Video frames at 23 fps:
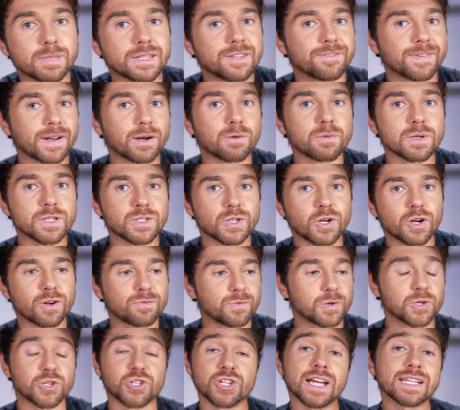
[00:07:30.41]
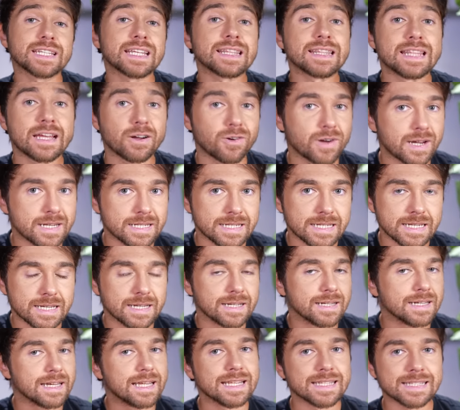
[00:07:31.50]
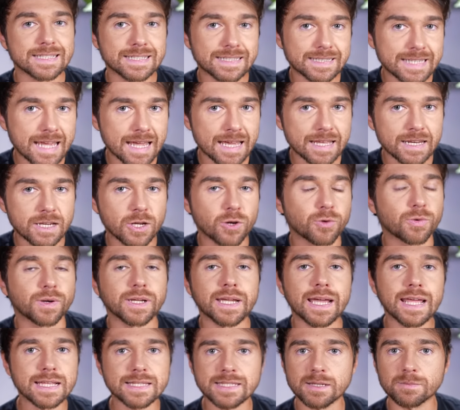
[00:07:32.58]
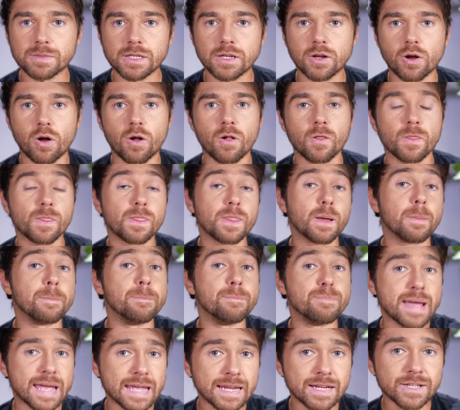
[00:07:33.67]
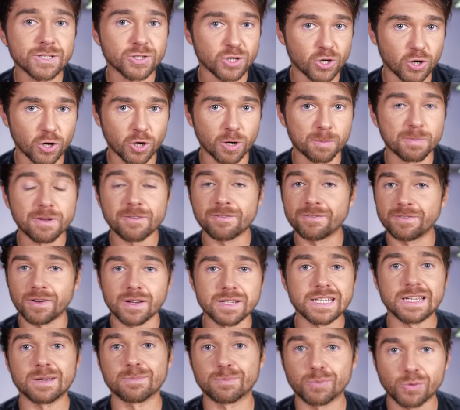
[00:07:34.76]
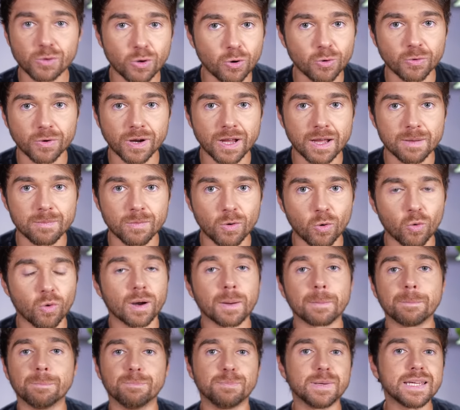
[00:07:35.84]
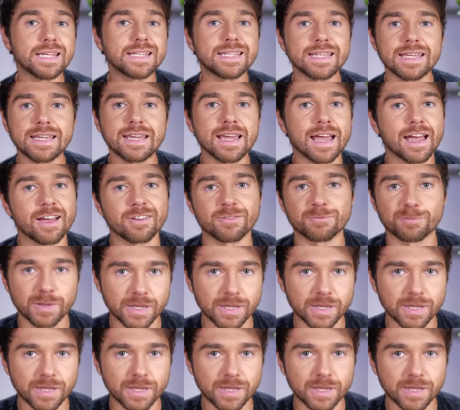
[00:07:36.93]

But the Federal Reserve rejected their idea and instead created something called the Bank Term Funding Program, or B T F